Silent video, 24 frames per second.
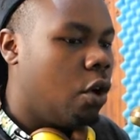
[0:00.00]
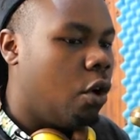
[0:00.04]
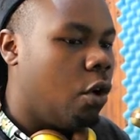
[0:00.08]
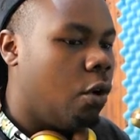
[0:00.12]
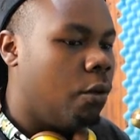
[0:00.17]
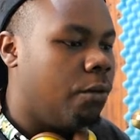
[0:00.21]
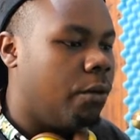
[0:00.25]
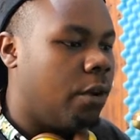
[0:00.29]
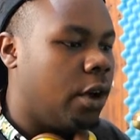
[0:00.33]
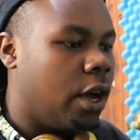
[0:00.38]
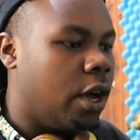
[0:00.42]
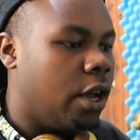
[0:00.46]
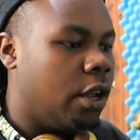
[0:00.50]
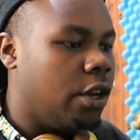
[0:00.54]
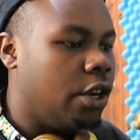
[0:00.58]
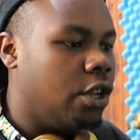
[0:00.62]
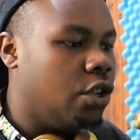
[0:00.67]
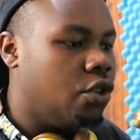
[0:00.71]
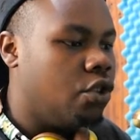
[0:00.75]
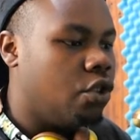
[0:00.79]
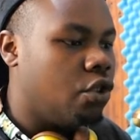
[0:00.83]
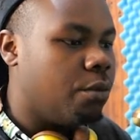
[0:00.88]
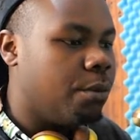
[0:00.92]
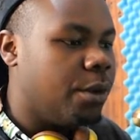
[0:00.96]
of
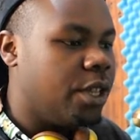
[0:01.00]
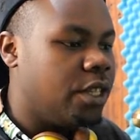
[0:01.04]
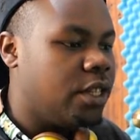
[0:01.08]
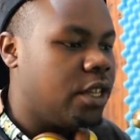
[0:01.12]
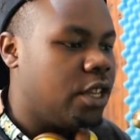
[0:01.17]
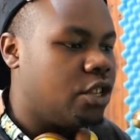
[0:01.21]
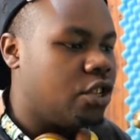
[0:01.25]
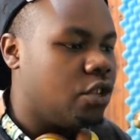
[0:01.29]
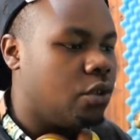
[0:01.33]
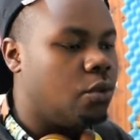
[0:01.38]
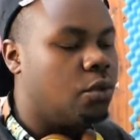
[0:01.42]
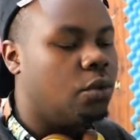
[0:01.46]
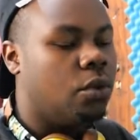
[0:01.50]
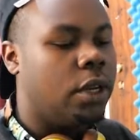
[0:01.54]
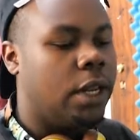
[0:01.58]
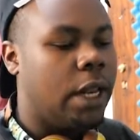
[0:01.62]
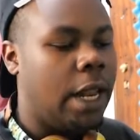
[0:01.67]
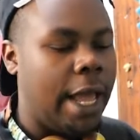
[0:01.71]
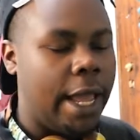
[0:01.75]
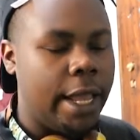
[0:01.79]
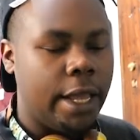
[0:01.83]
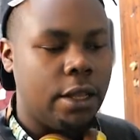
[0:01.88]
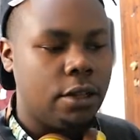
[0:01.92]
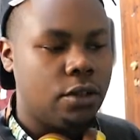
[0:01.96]
new documentation would
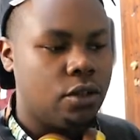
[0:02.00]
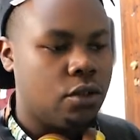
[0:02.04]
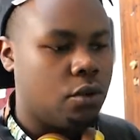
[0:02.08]
like.